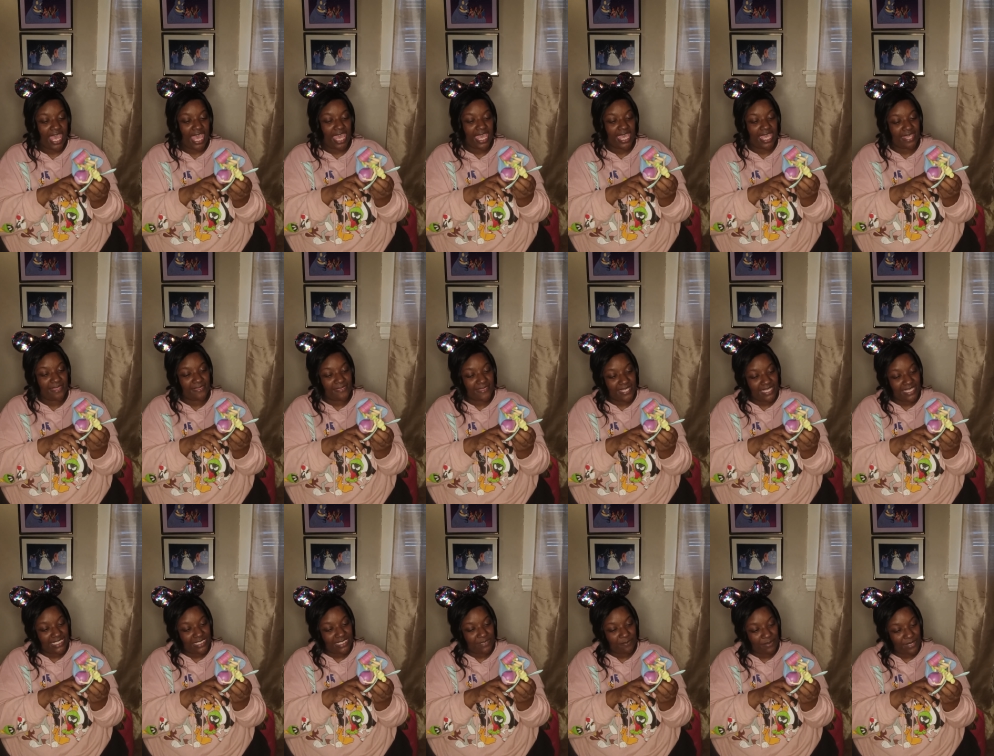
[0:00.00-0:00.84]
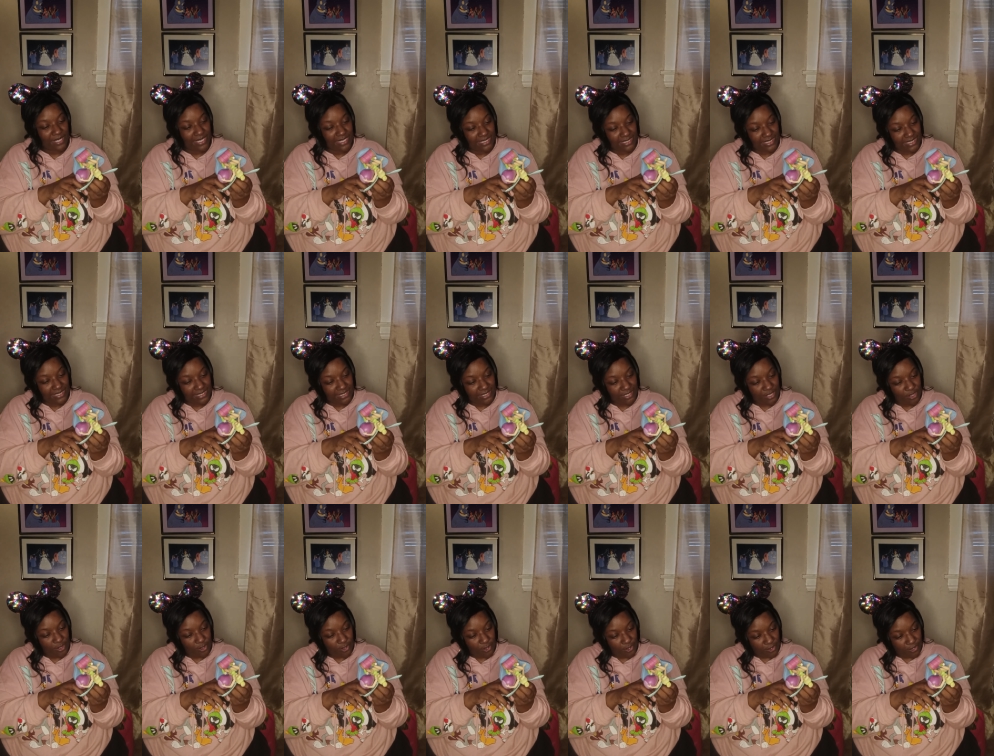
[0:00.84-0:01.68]
And this piece is
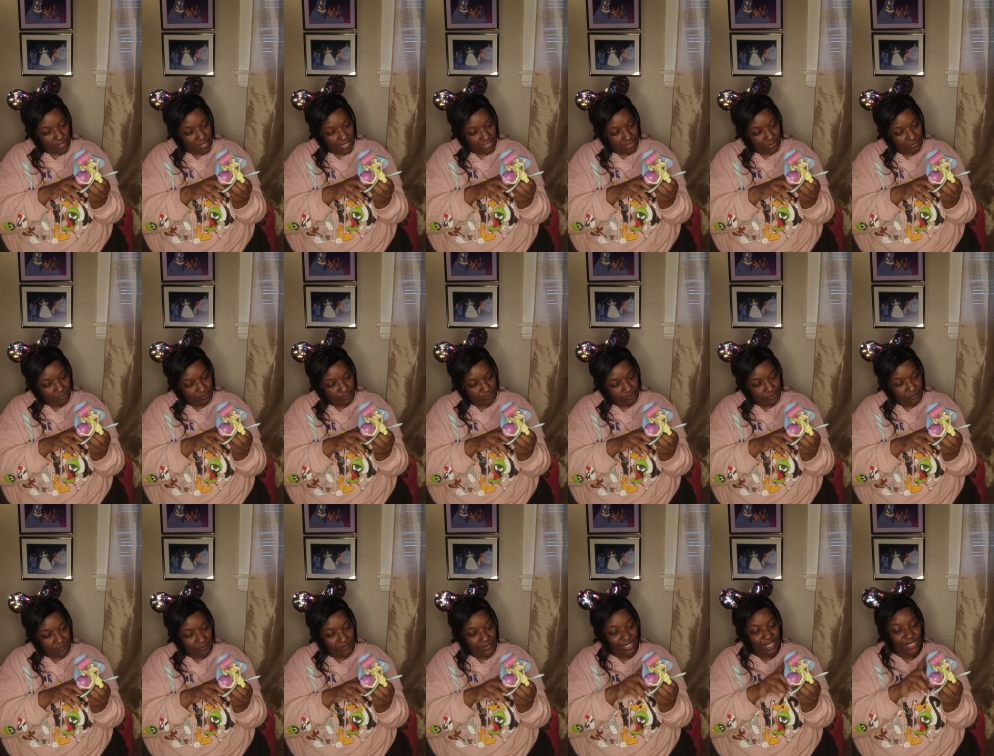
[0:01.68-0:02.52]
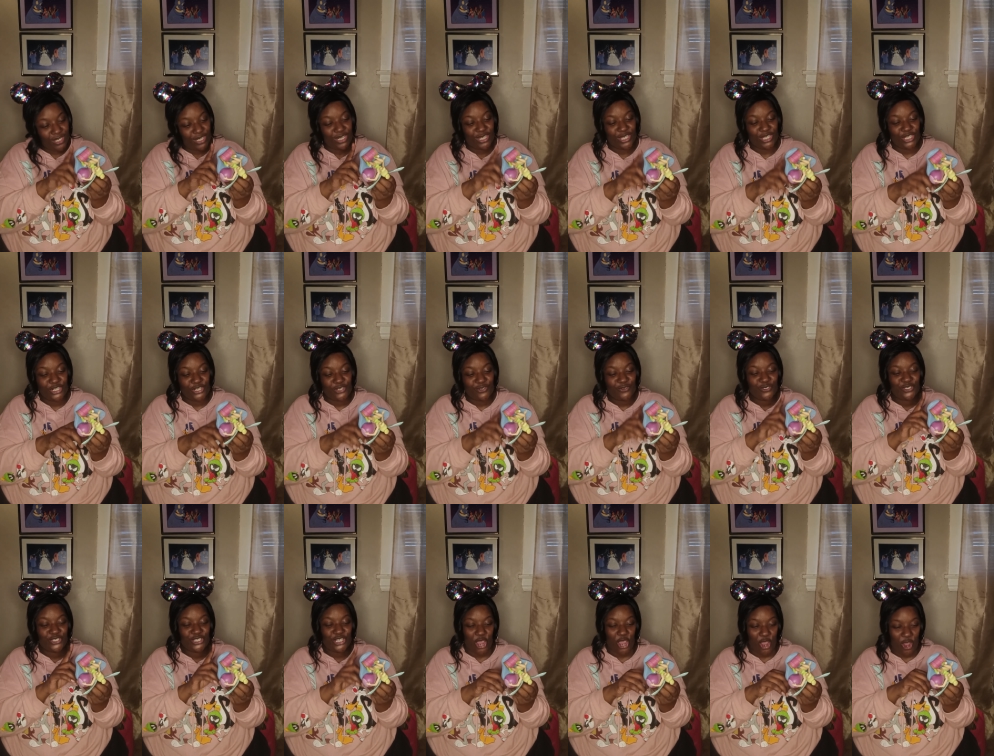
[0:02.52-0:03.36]
called Little
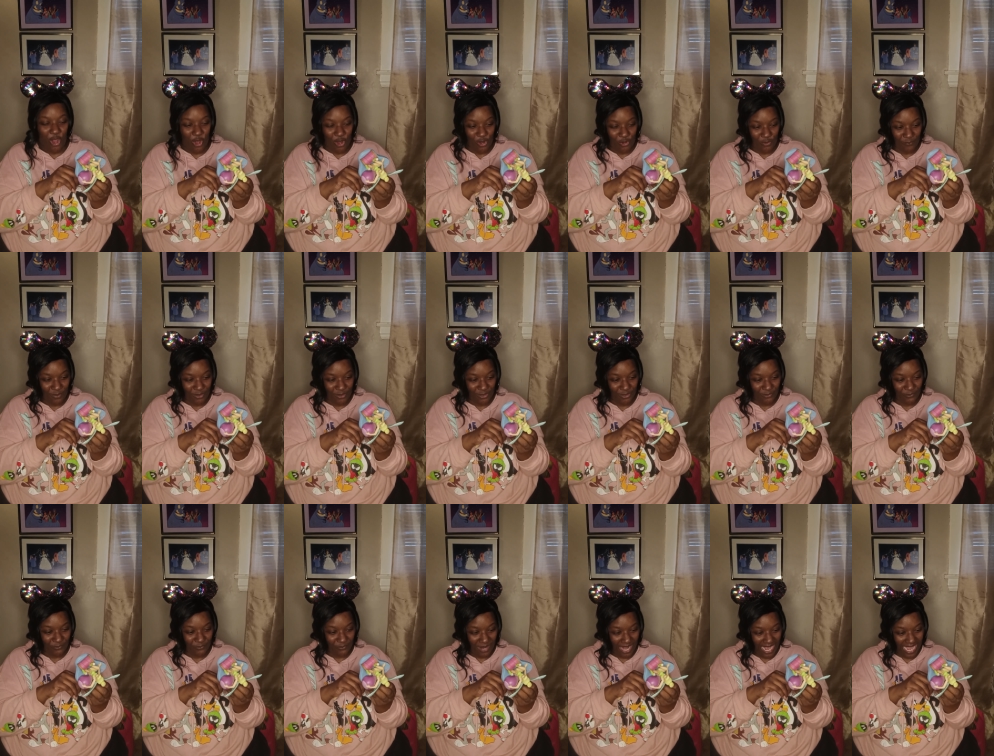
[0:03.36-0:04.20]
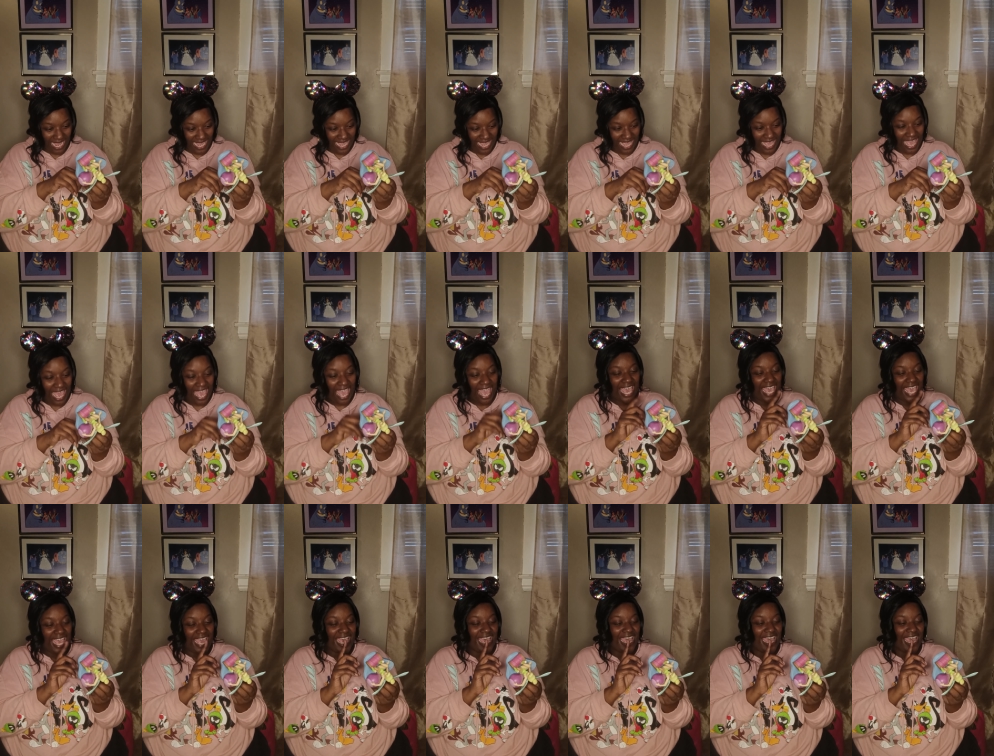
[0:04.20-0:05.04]
Charmer, right?
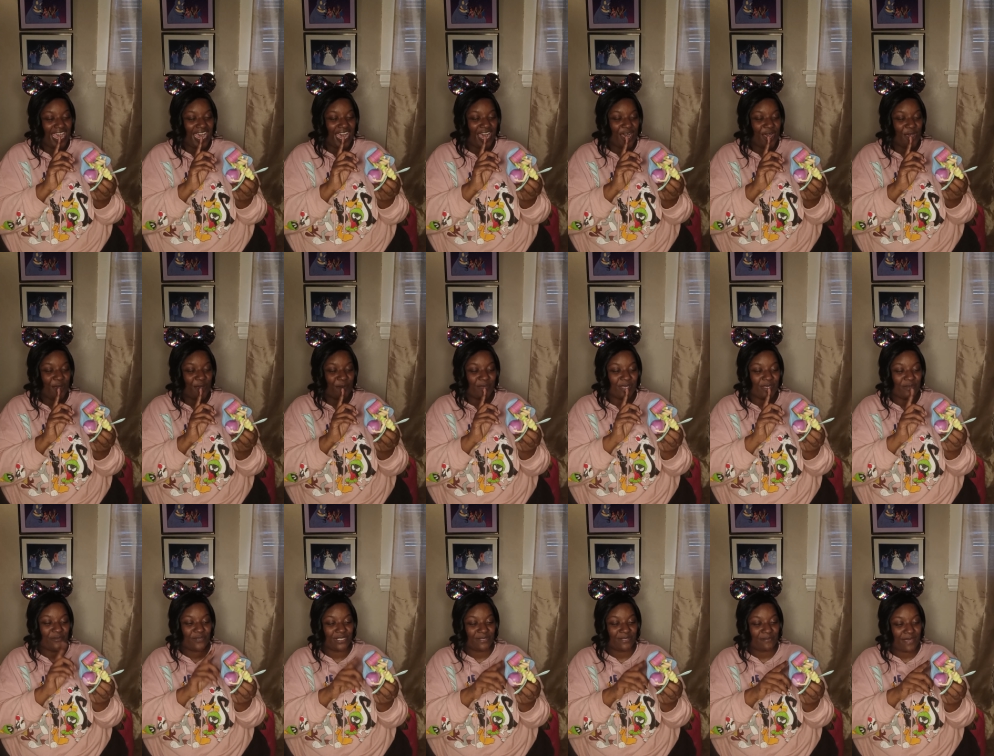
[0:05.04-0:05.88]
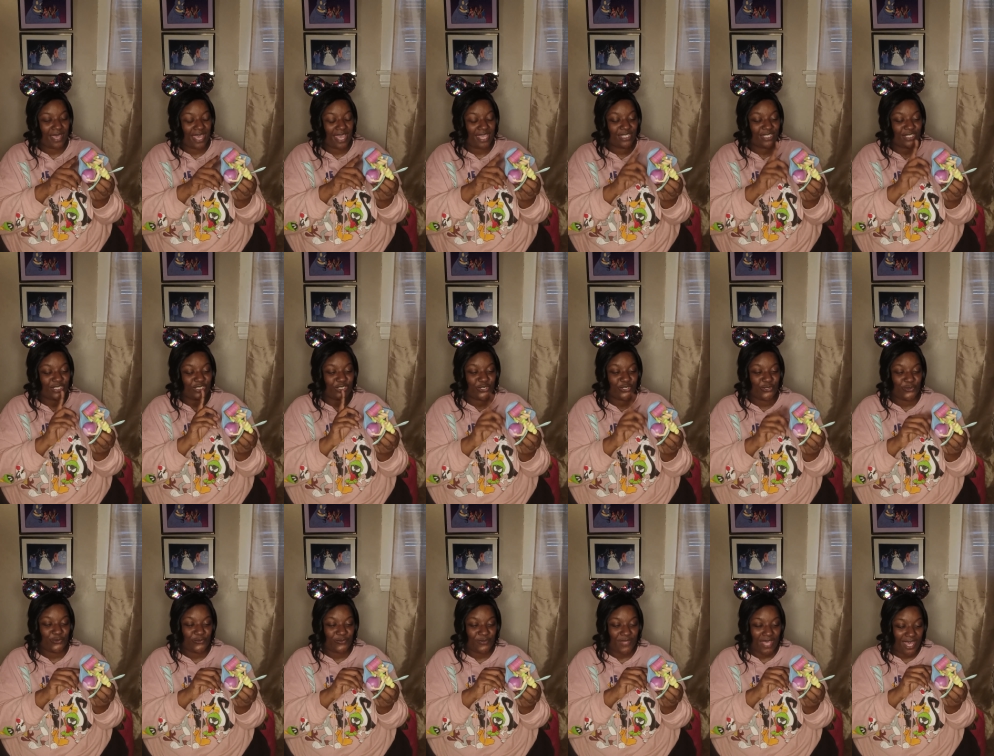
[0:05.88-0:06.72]
And um, it was made in
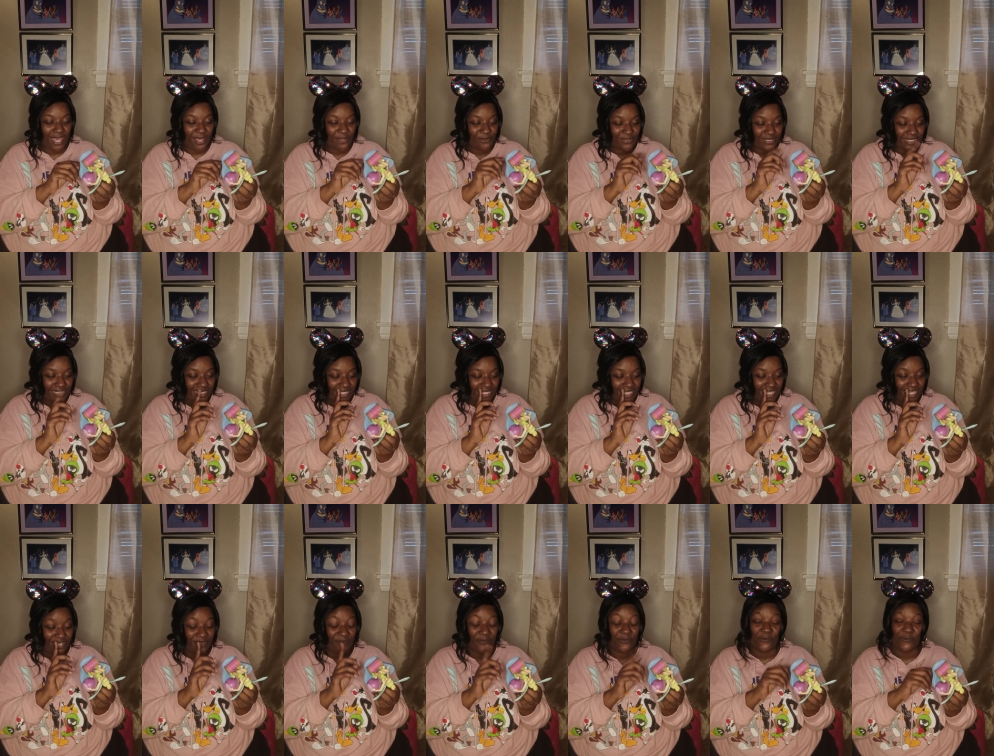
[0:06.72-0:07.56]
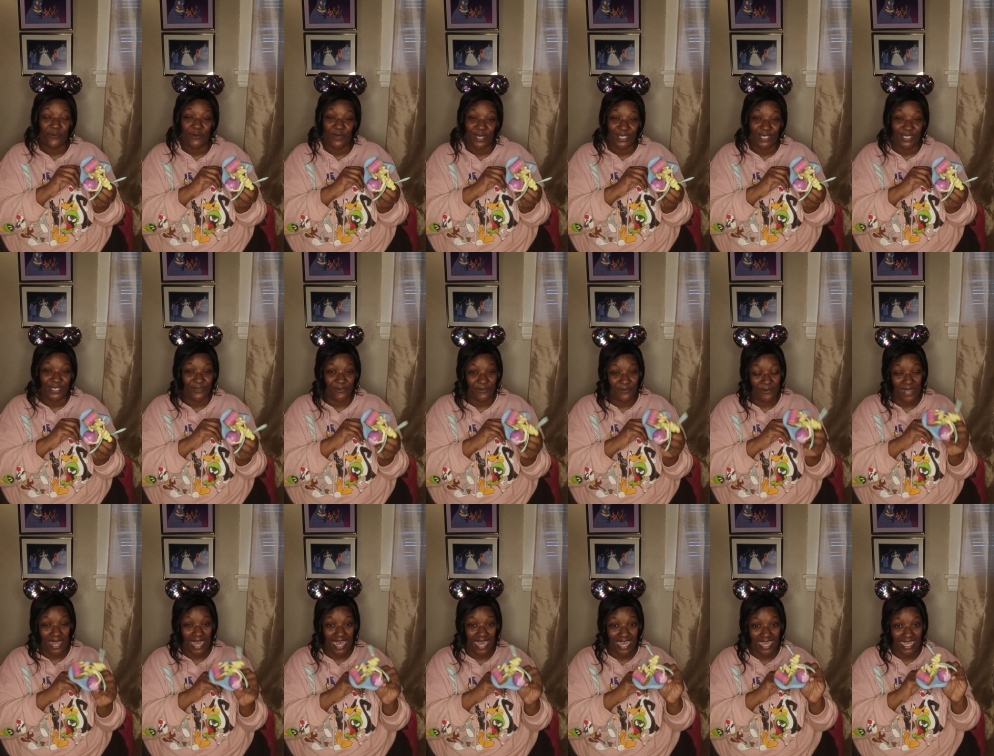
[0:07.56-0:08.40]
2001, you
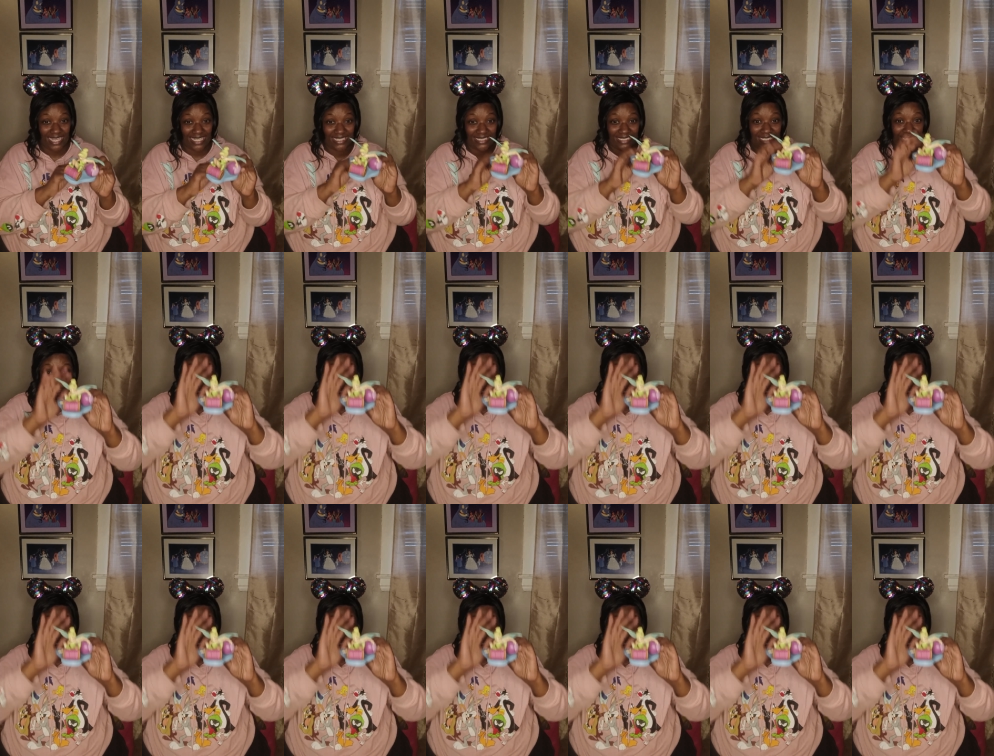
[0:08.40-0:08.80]
guys.